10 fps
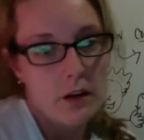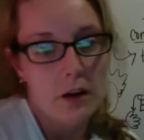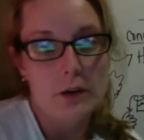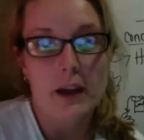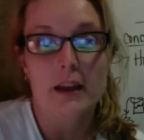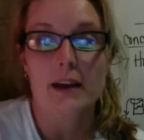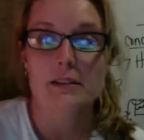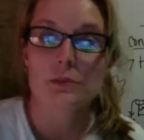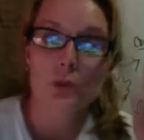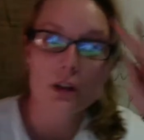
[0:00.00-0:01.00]
Okay, guys,
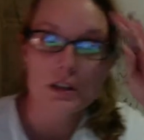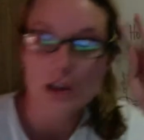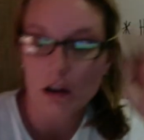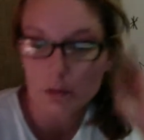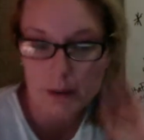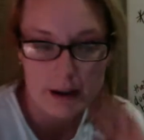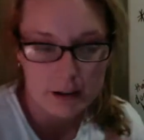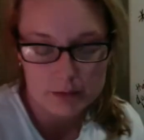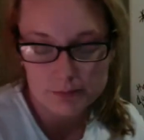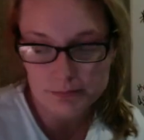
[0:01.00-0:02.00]
we're going to talk
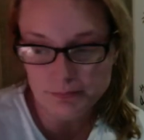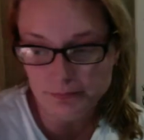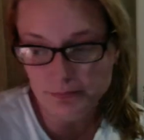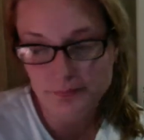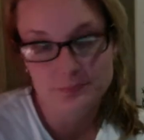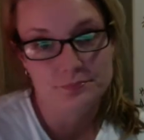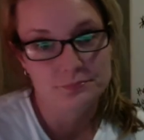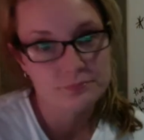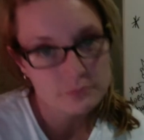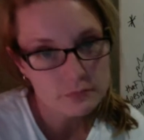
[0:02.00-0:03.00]
about
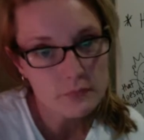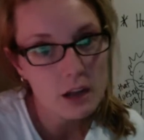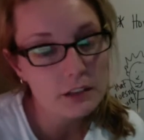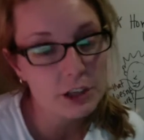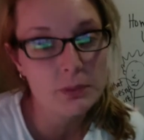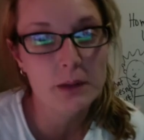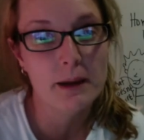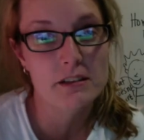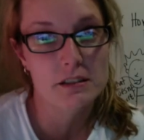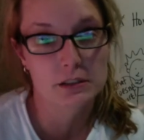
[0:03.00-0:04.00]
a little bit
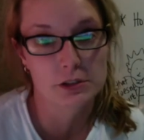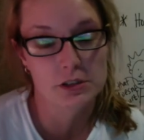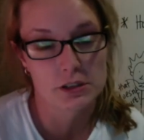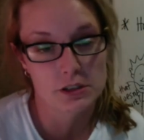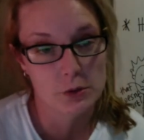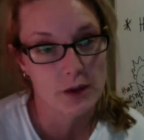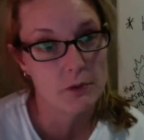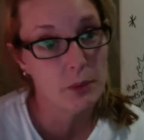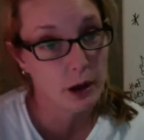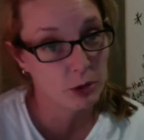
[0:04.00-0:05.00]
about solutions. You have a
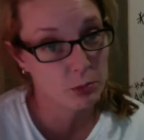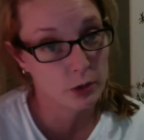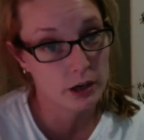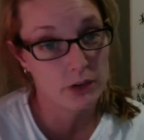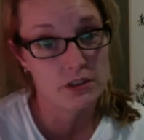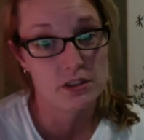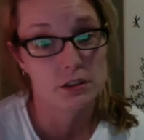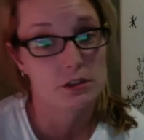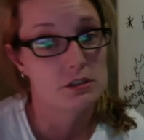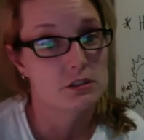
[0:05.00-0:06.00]
PowerPoint over
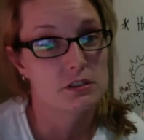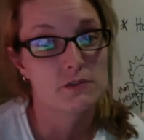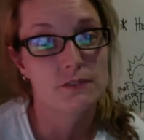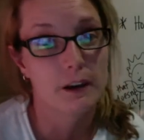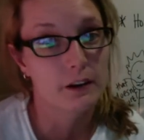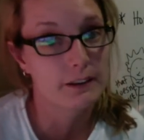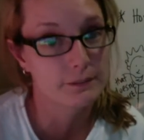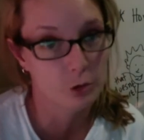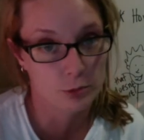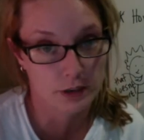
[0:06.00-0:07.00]
solutions. It's very
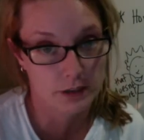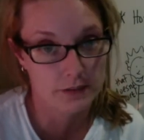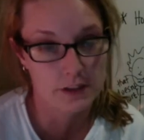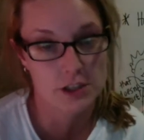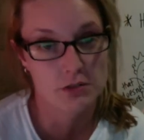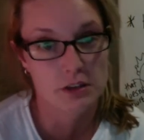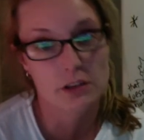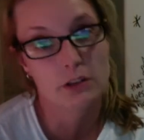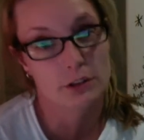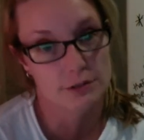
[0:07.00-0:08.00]
informative that you need
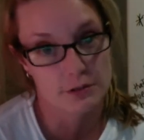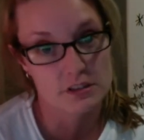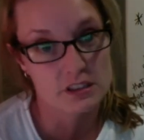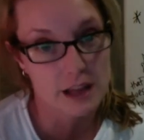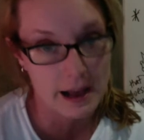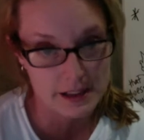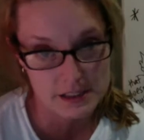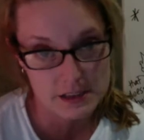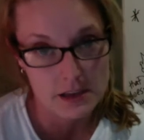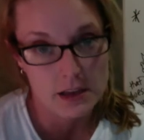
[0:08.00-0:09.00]
to look through the
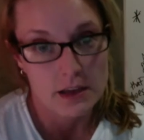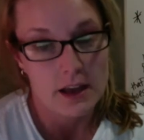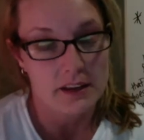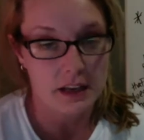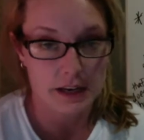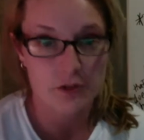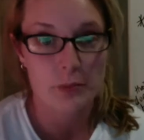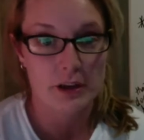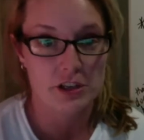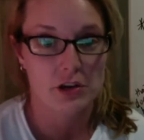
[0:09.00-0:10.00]
slides and get
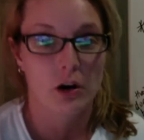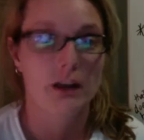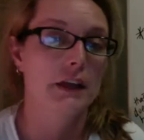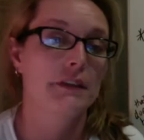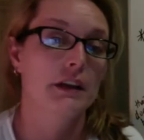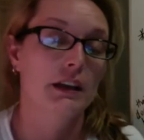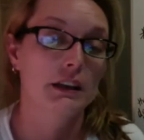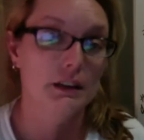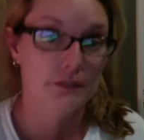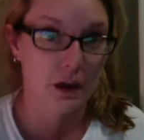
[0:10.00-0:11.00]
information on. At the
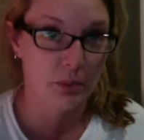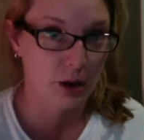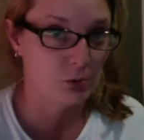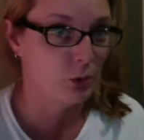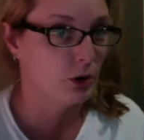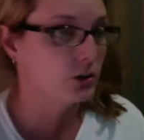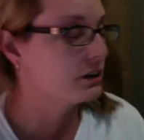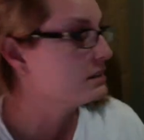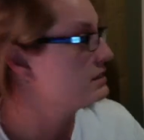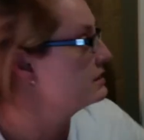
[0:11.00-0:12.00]
end of that PowerPoint, you're
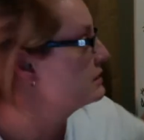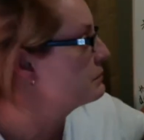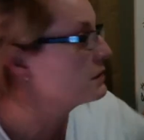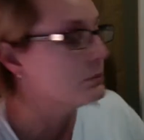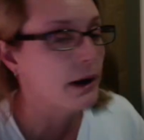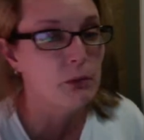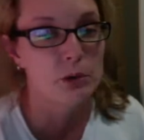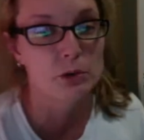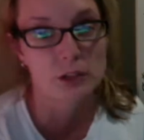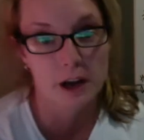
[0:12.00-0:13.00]
going to see something about
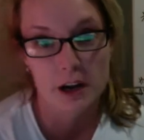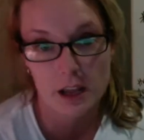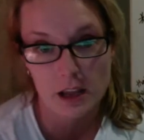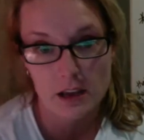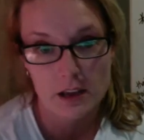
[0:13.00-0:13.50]
molarity.